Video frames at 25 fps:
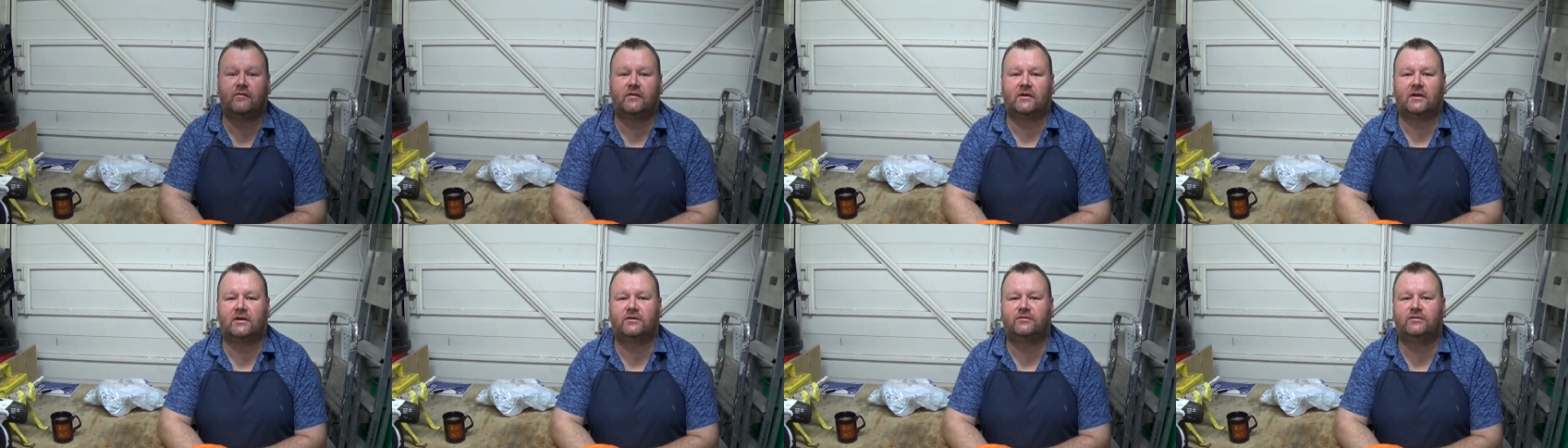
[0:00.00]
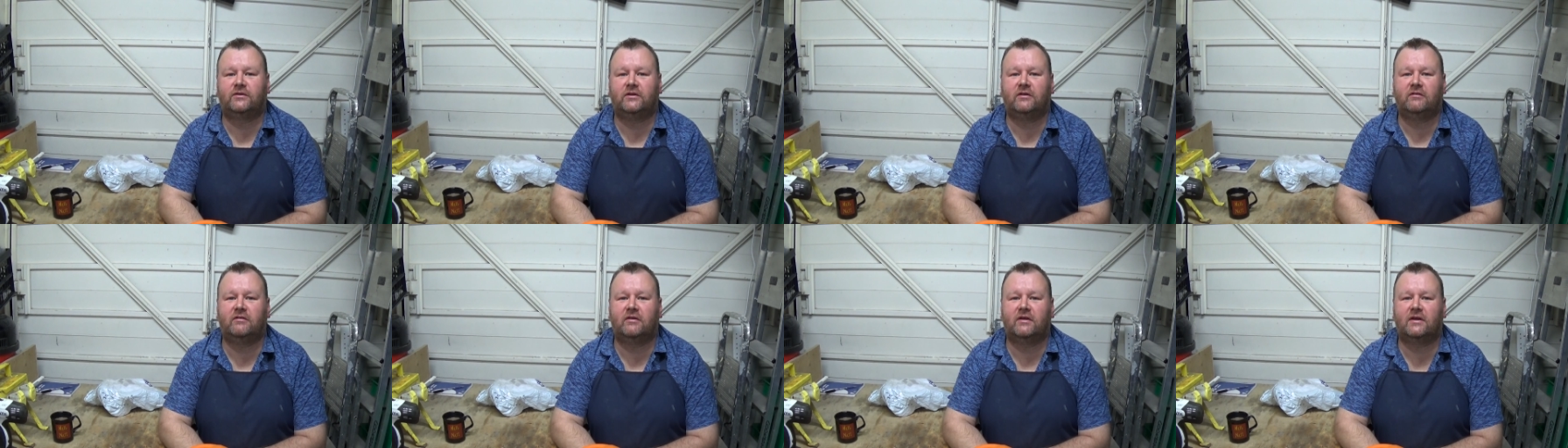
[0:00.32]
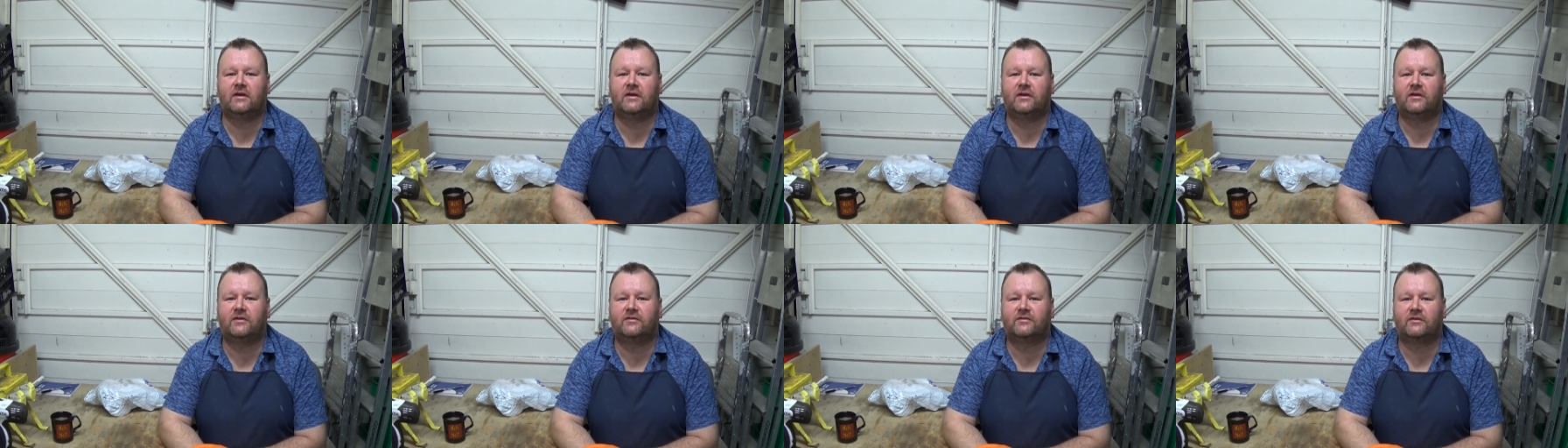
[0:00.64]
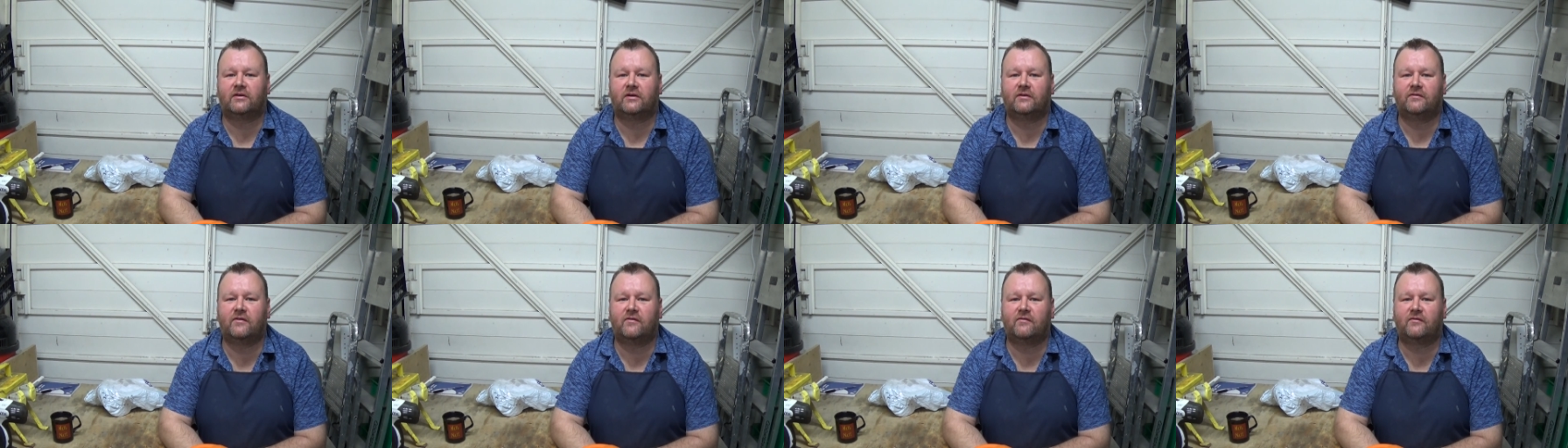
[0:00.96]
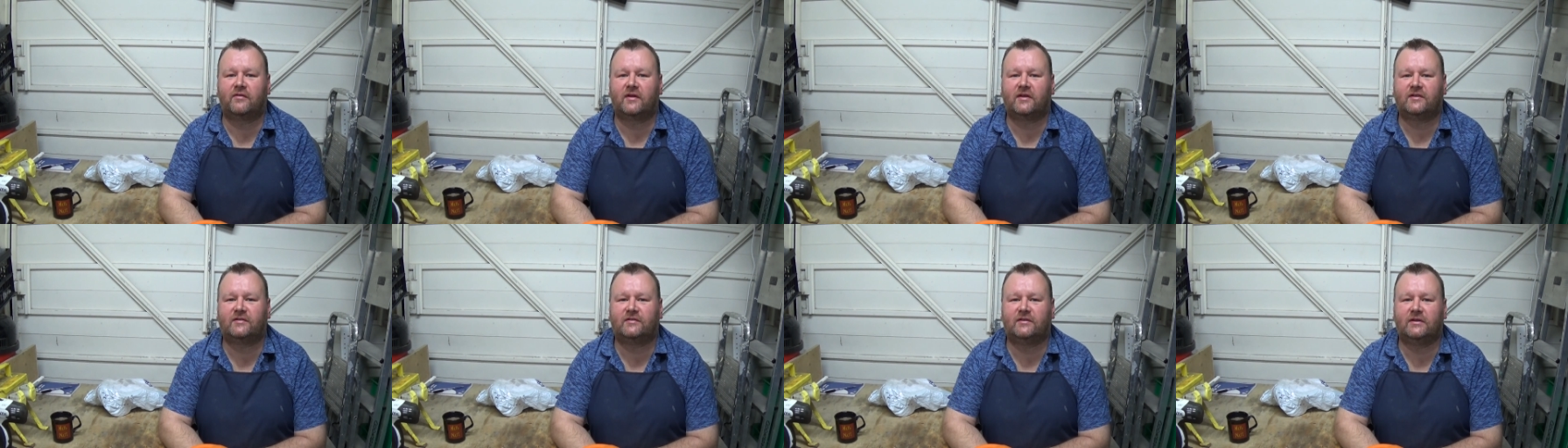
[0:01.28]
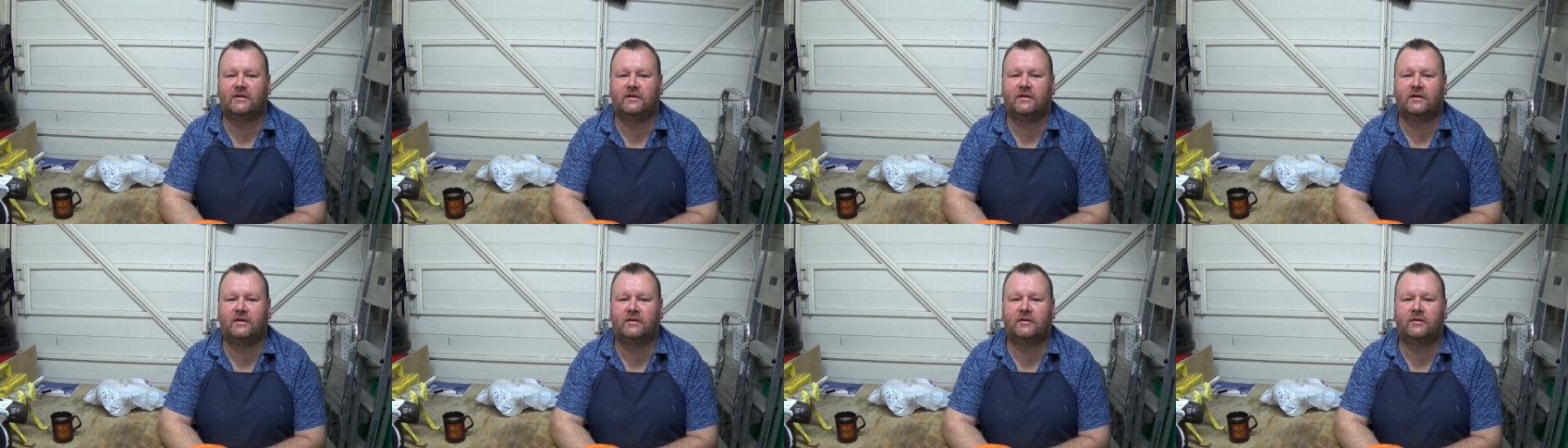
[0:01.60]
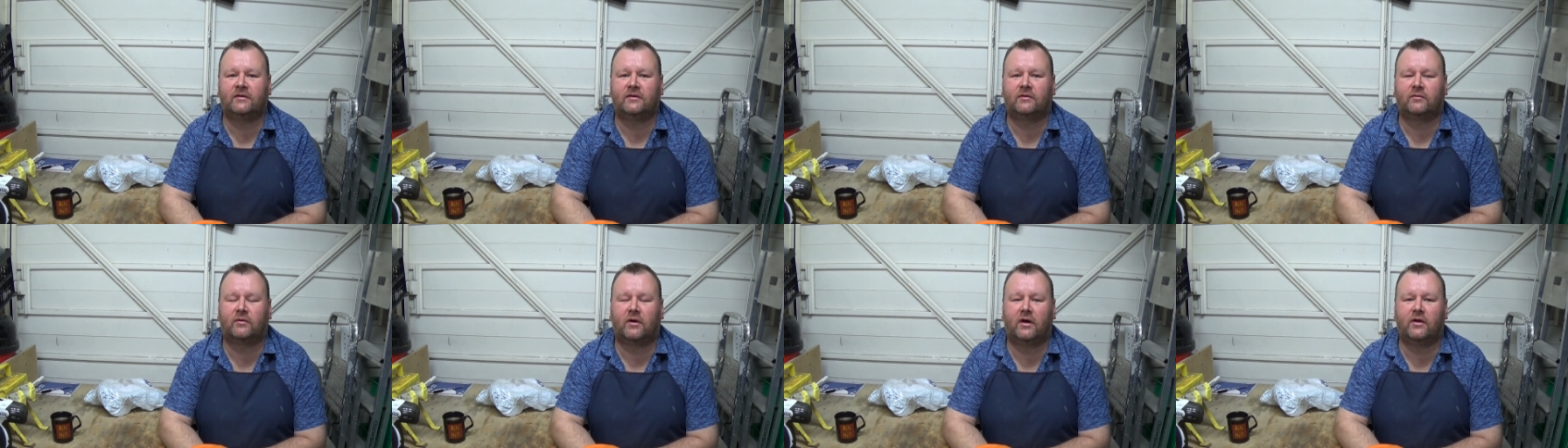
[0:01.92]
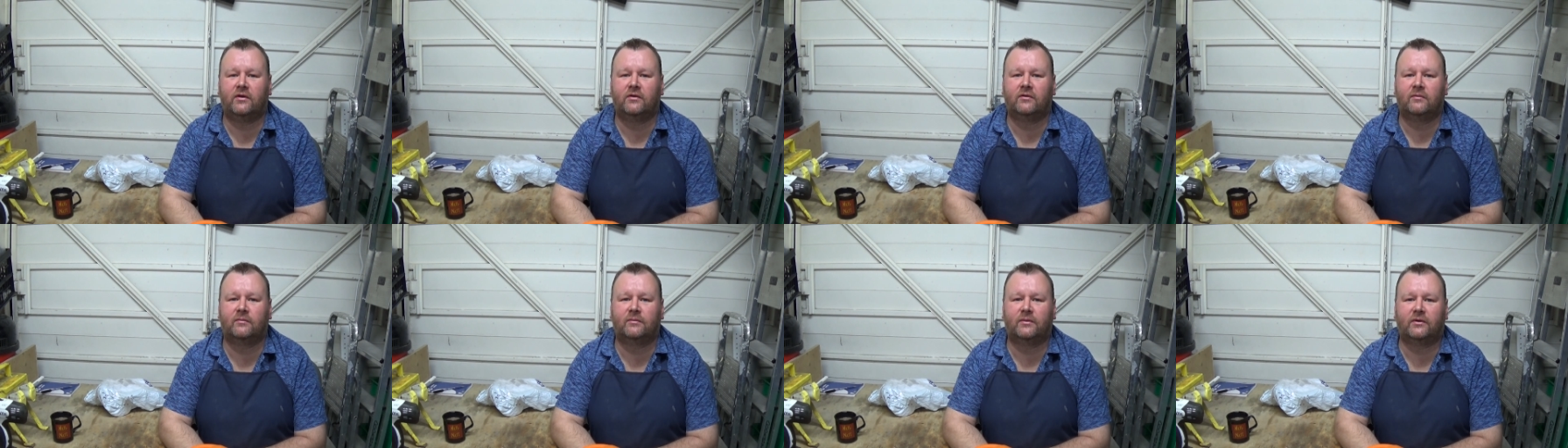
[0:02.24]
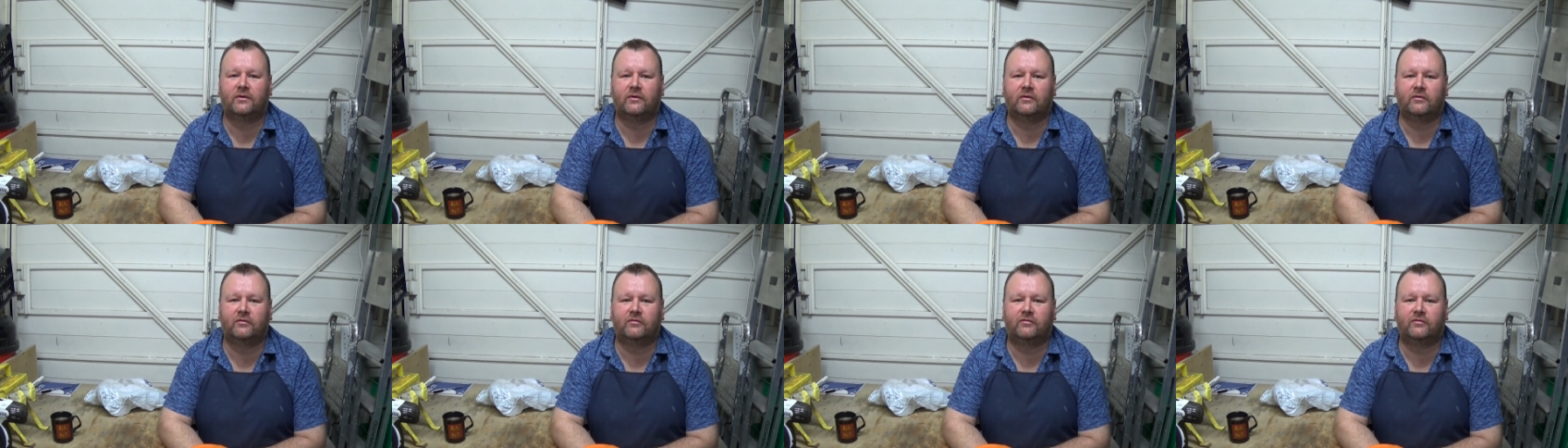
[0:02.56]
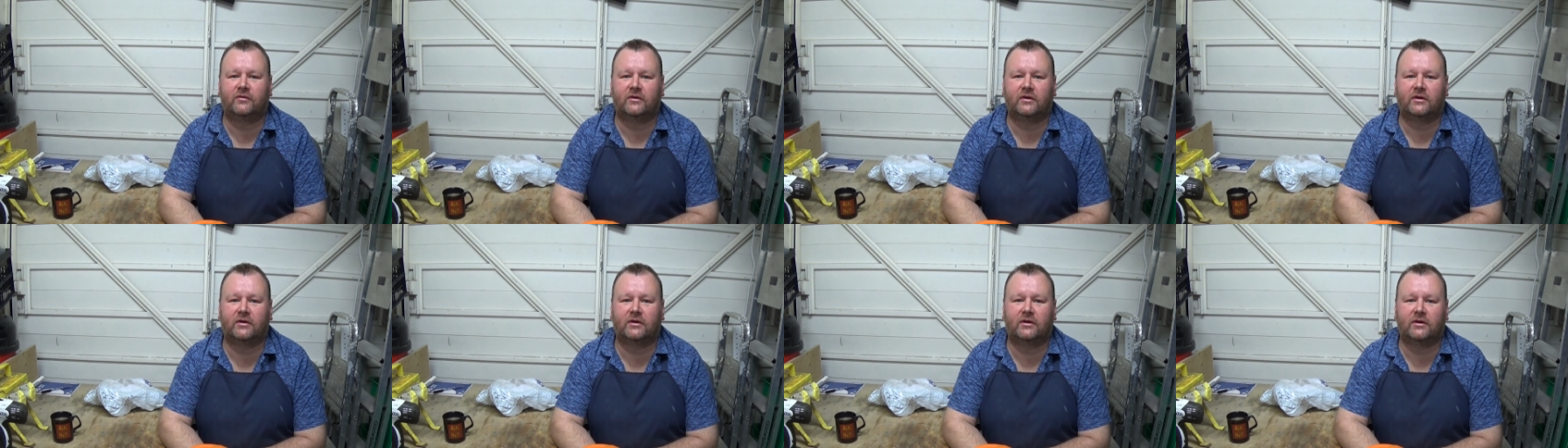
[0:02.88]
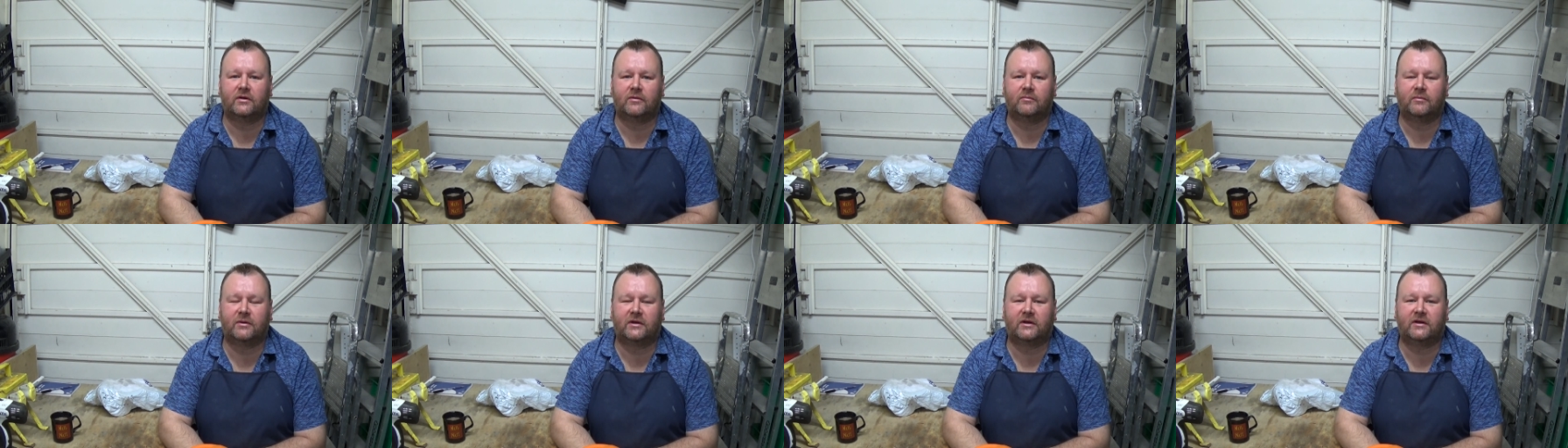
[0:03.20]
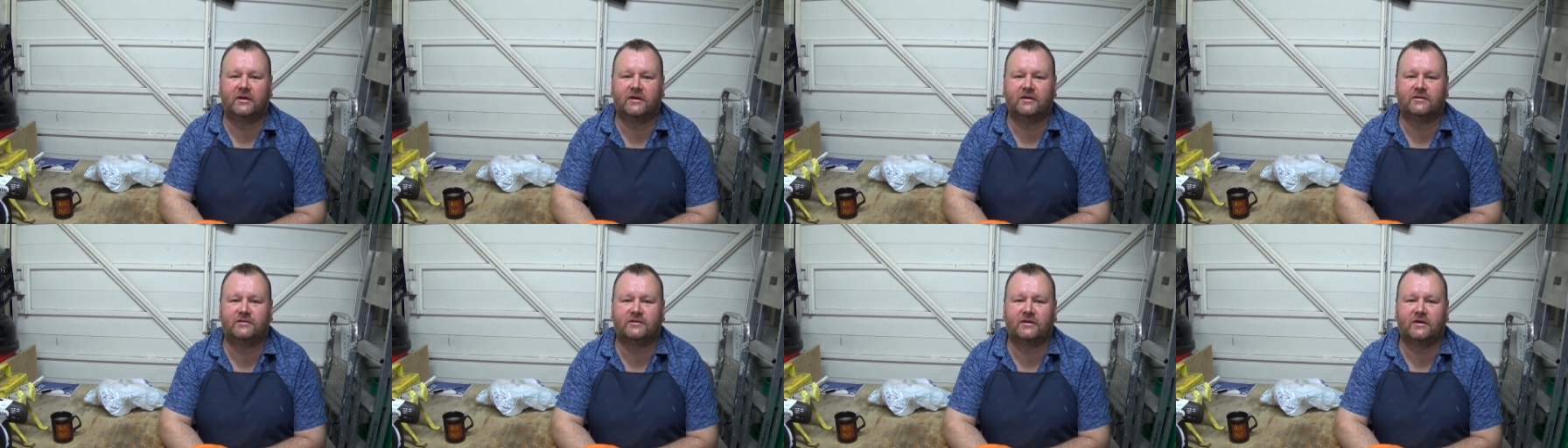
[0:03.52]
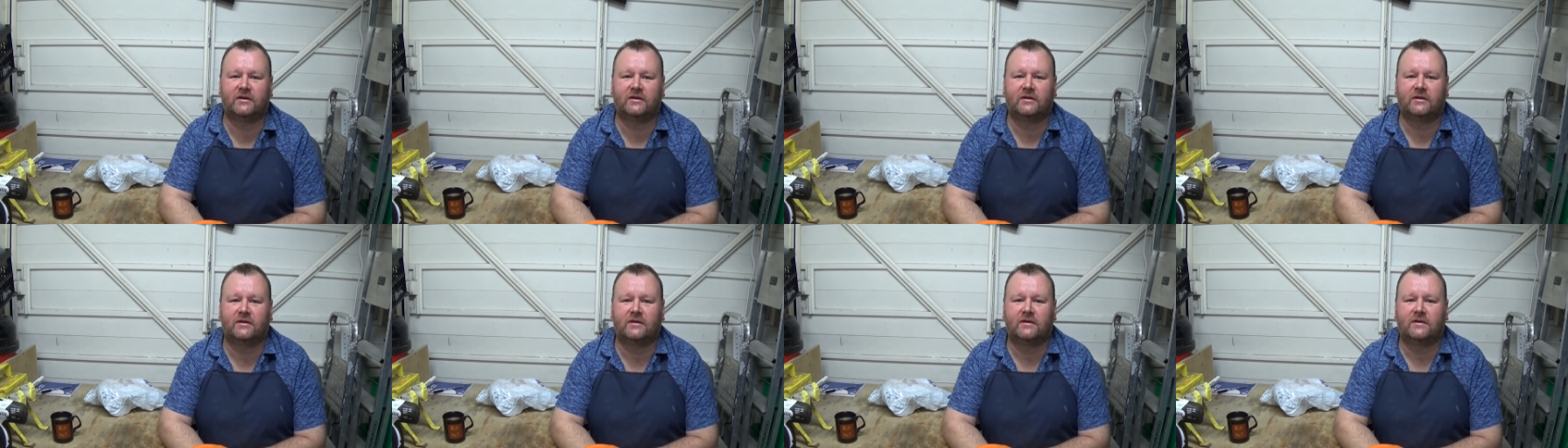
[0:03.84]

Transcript: the last few years I've invested in quite a number of Makita